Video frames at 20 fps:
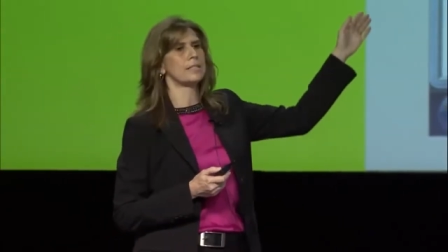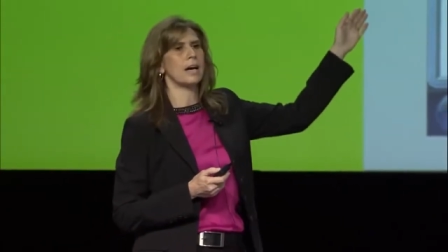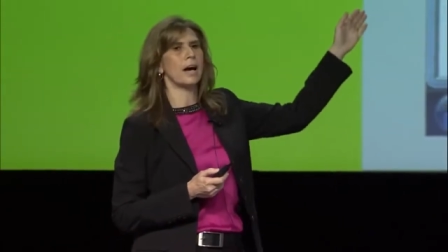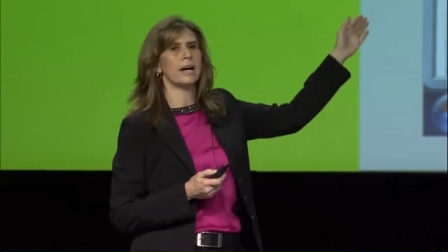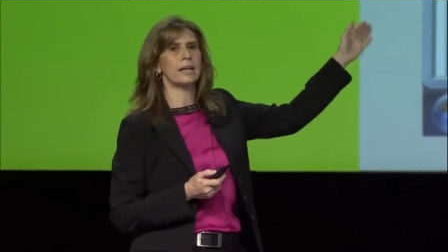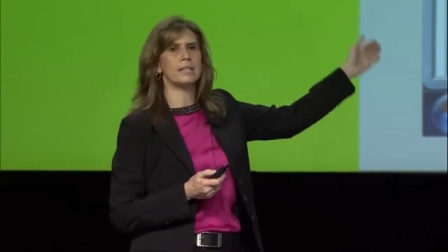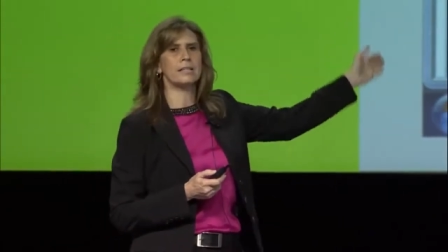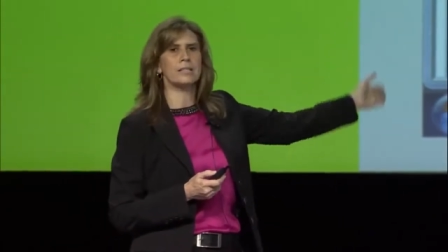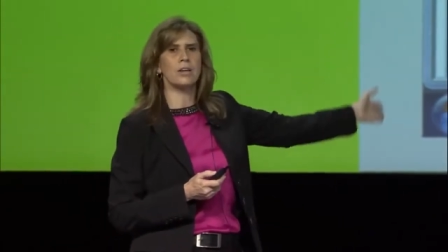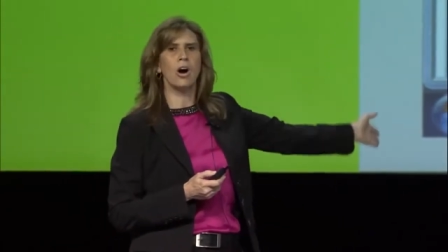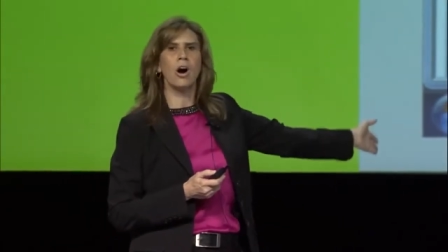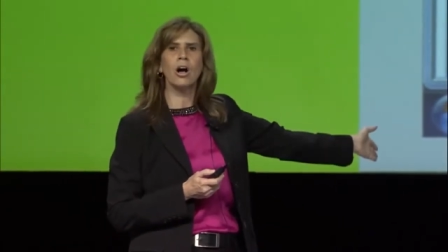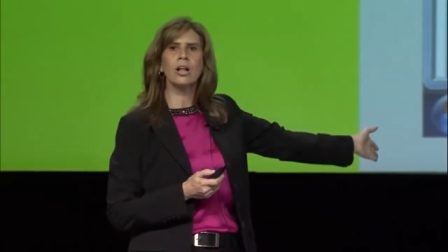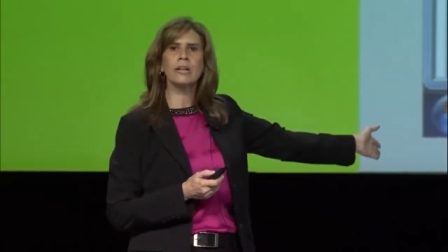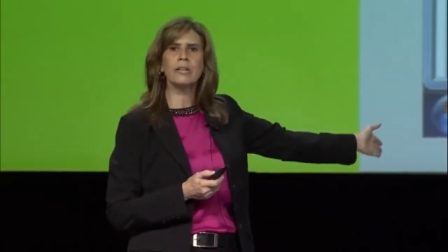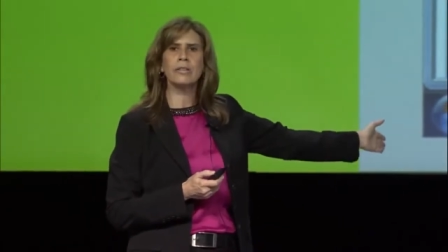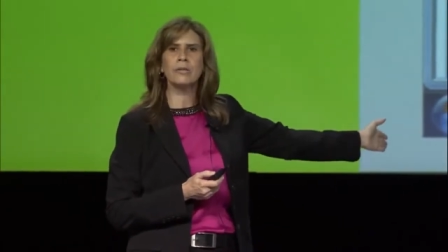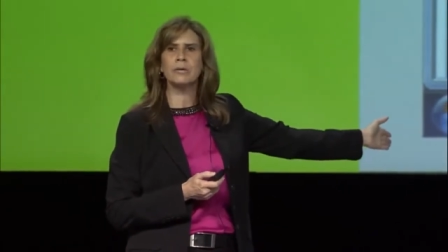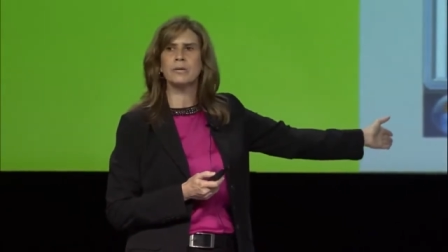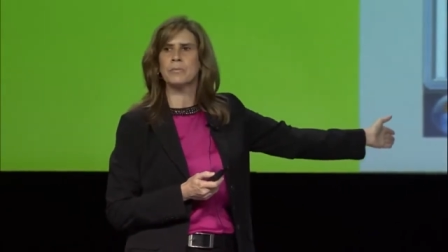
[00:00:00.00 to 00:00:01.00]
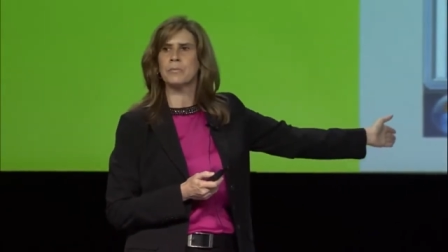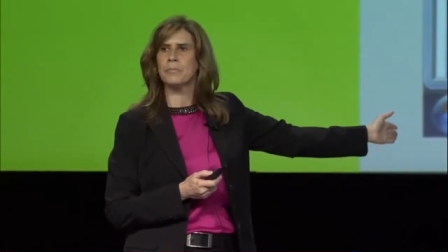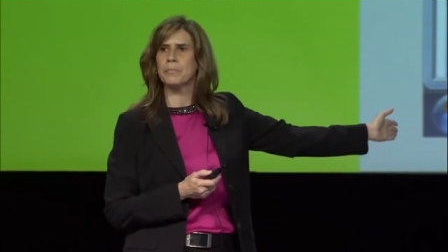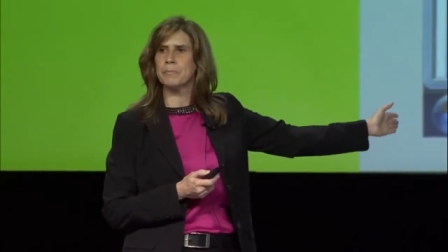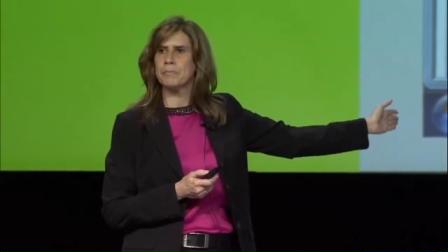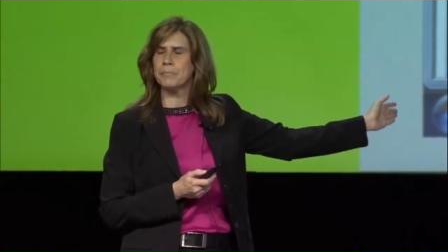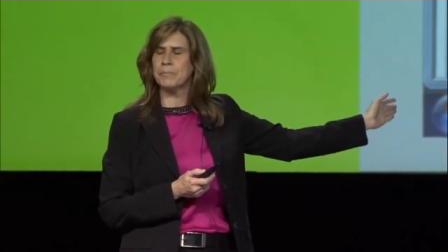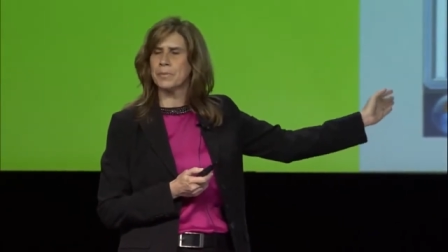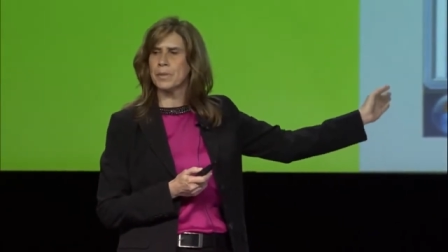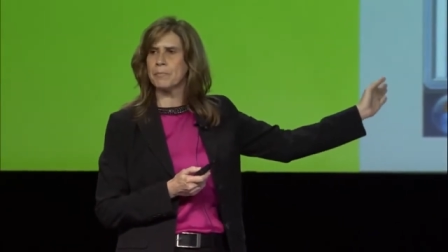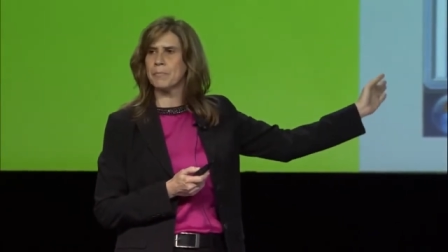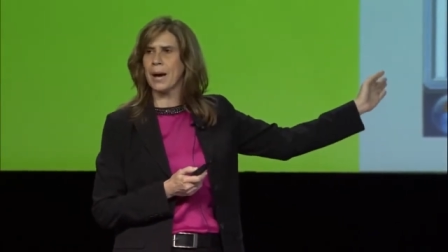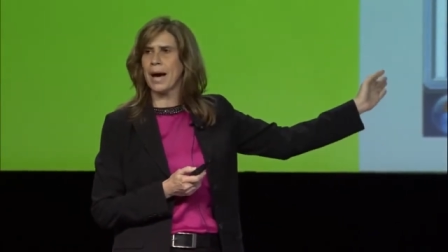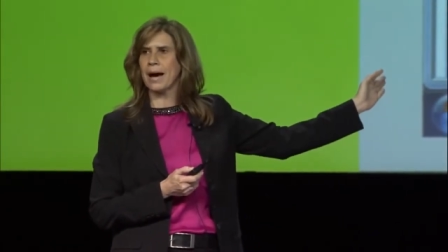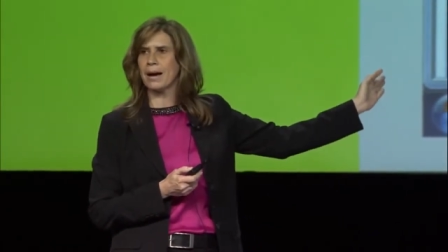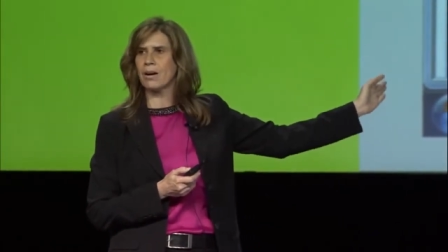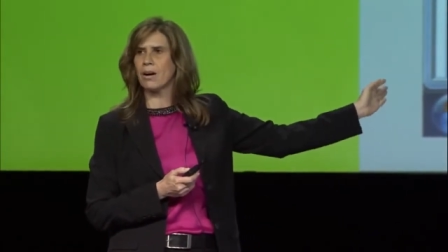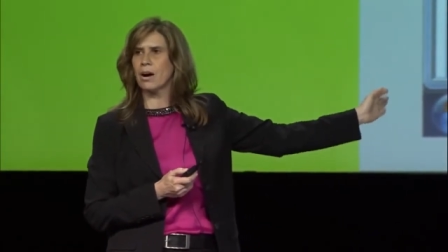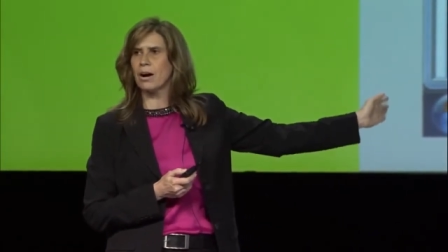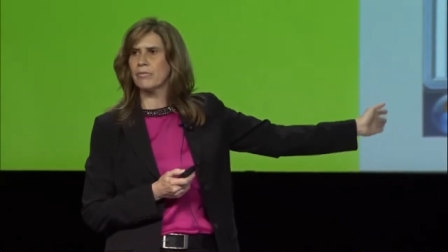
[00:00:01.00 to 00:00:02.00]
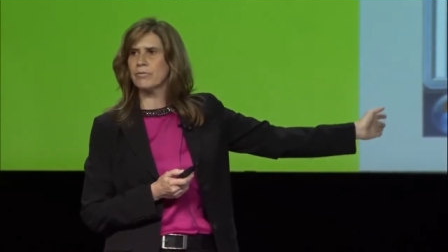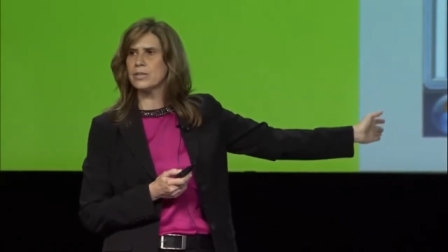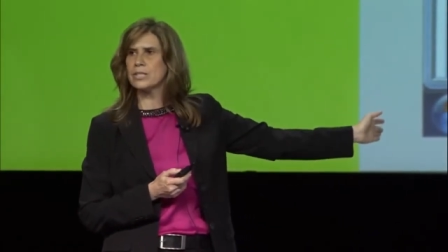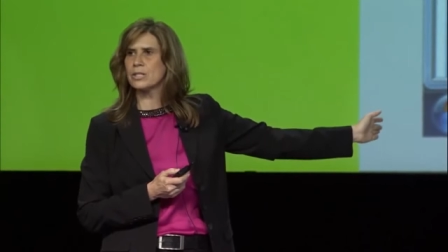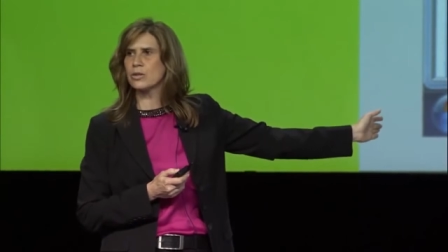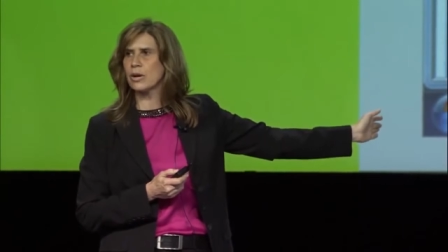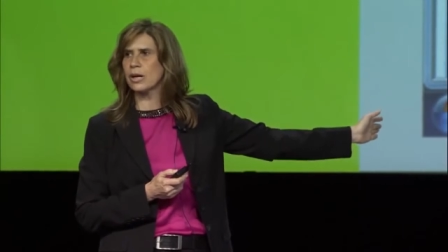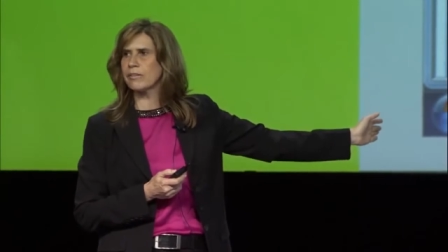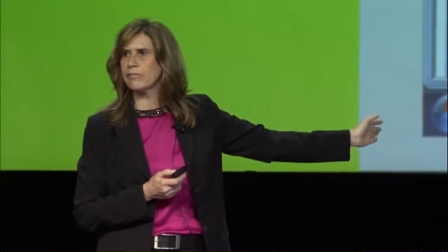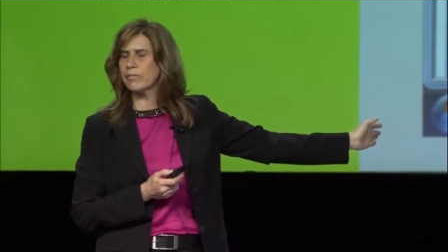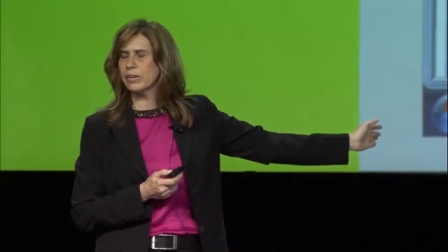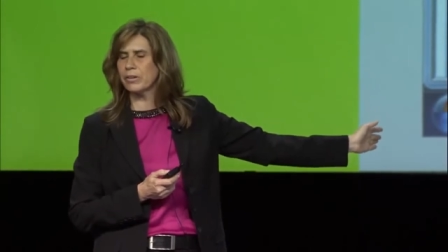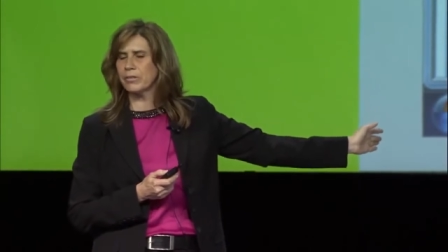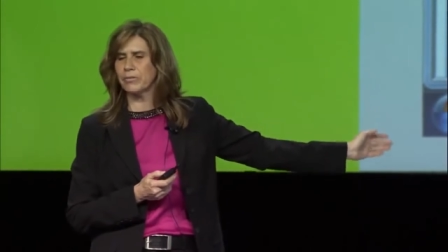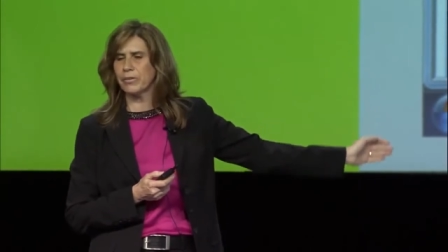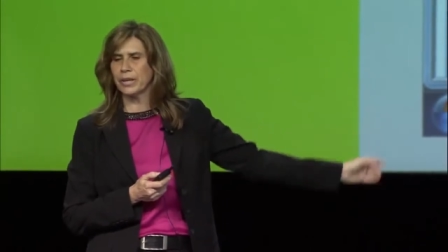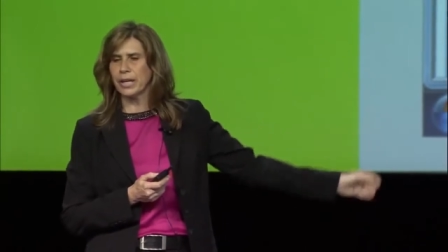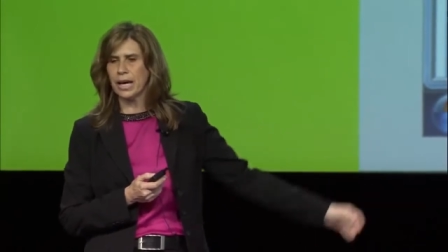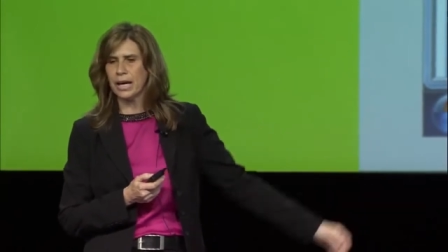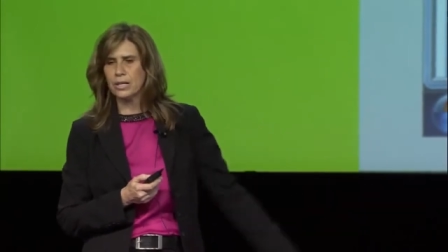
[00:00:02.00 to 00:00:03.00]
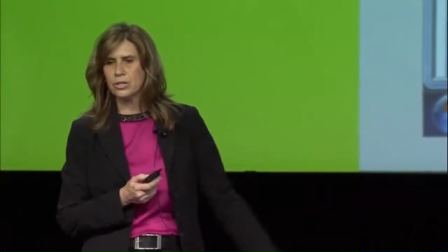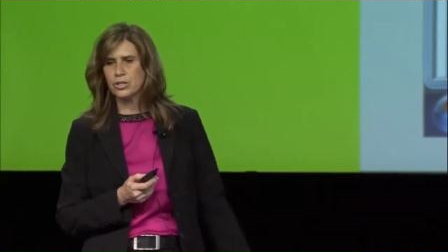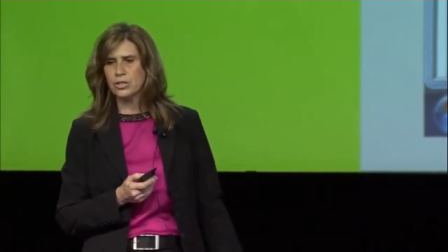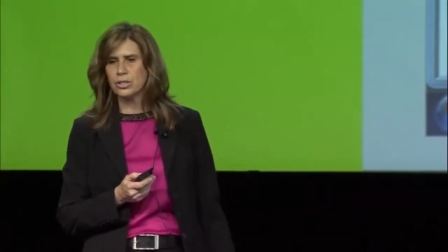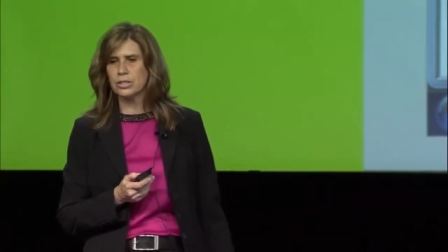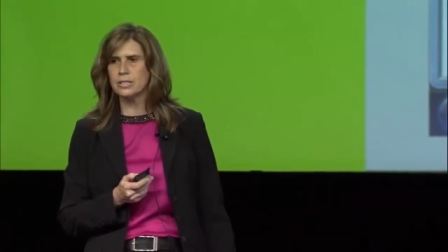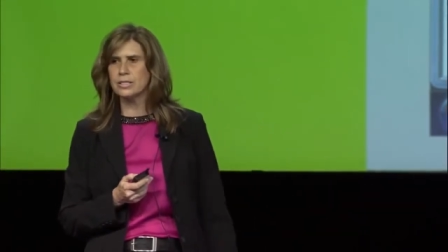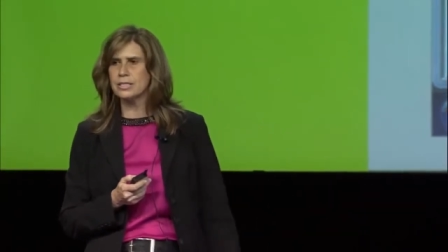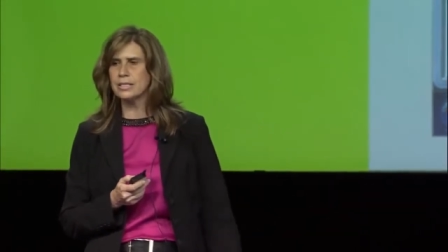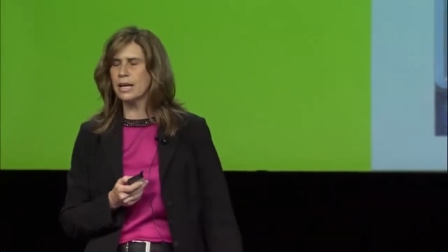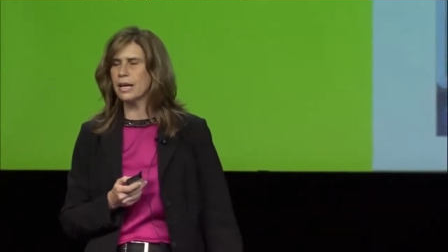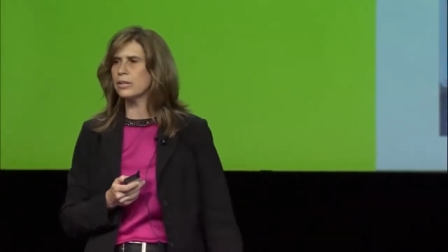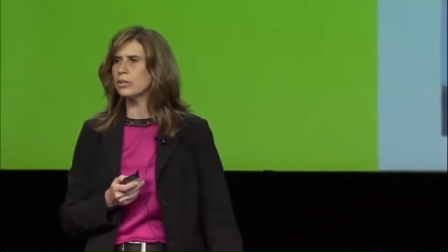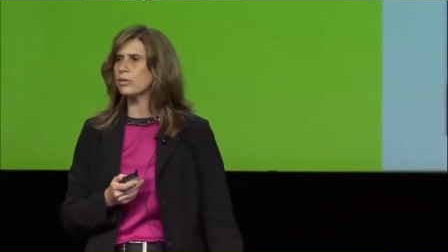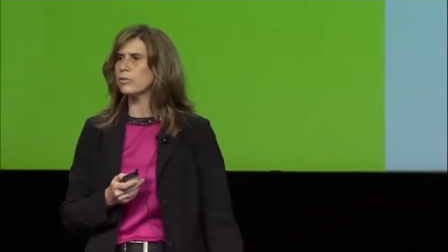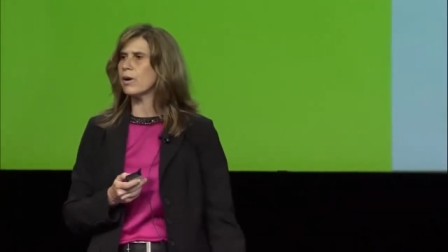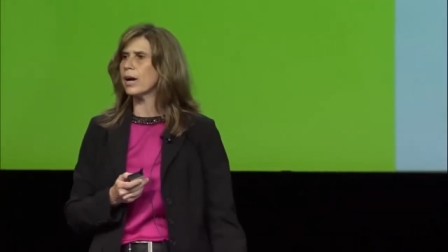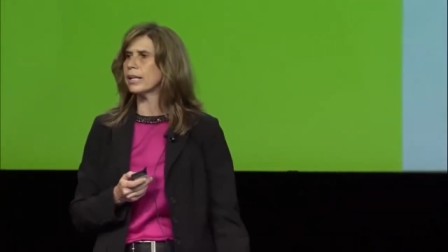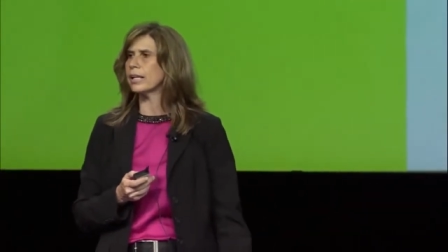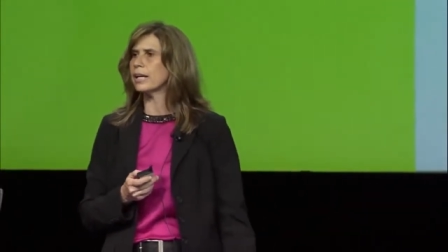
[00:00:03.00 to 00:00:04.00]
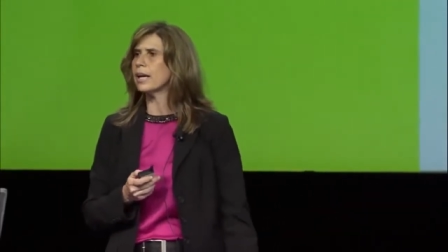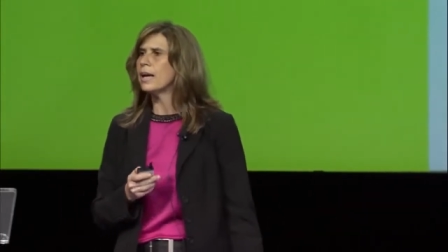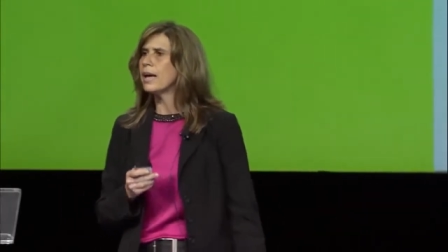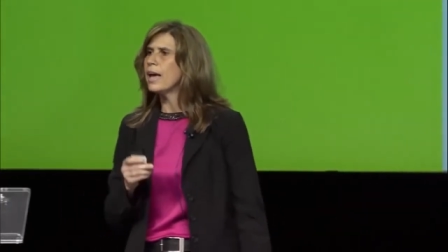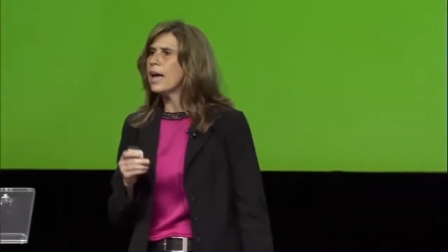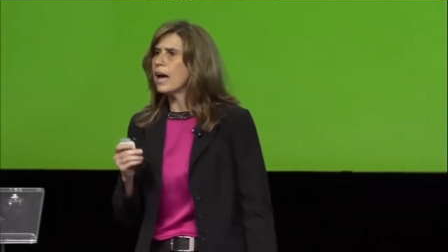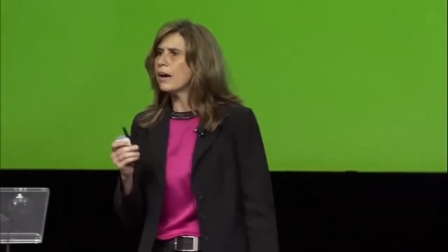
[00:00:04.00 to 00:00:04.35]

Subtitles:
side is all of the back office credit verifications, the underwriting,